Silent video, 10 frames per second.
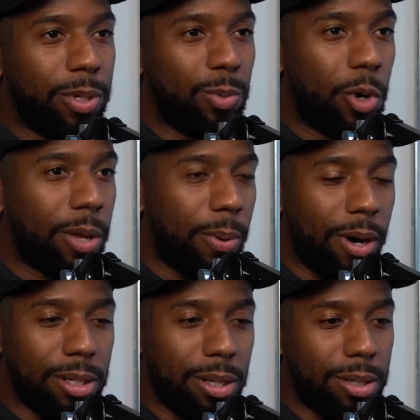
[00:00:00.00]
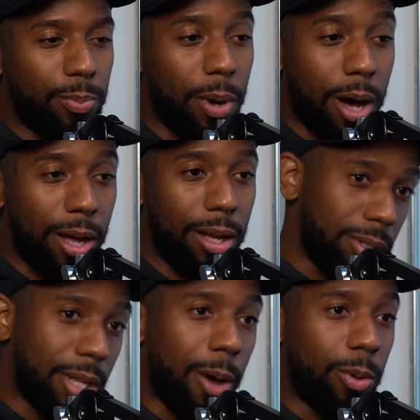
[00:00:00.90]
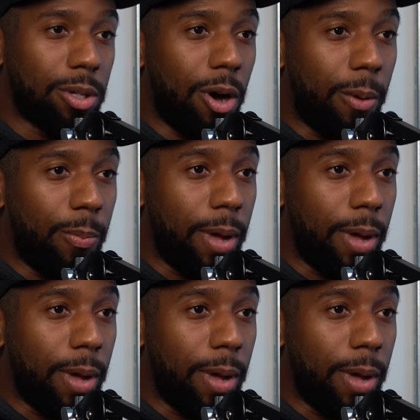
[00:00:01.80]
was walking past us, but that was our